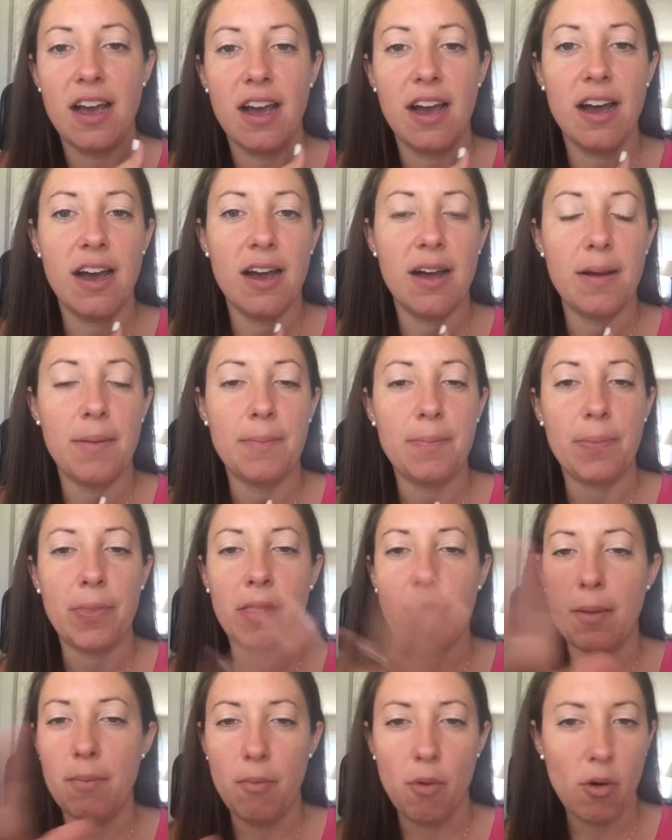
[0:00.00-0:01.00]

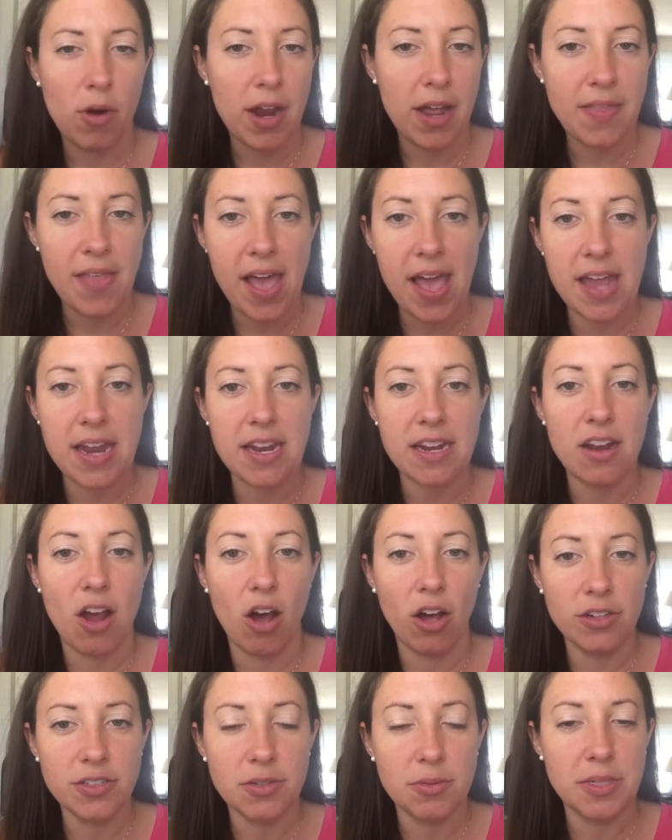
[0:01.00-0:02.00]
More on that, and
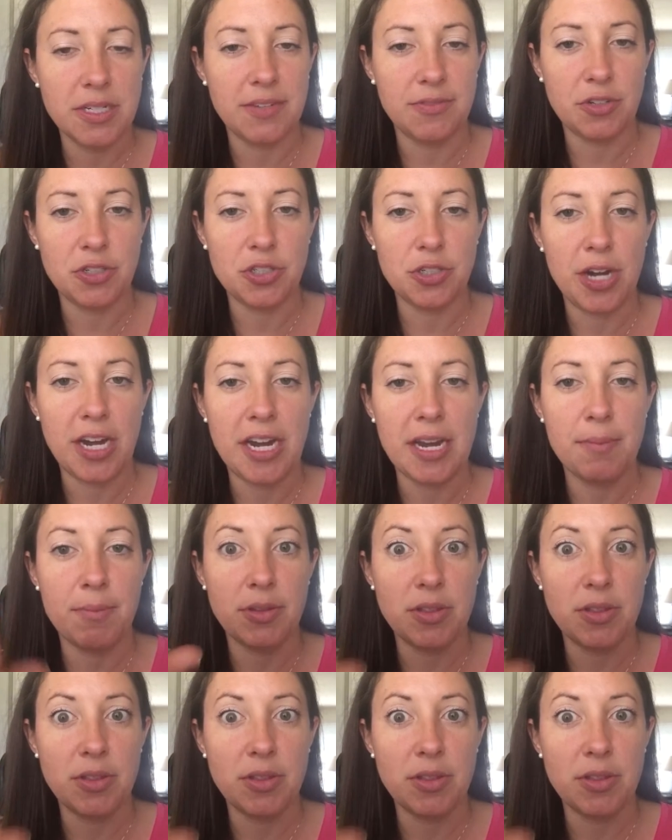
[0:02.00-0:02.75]
also a different training.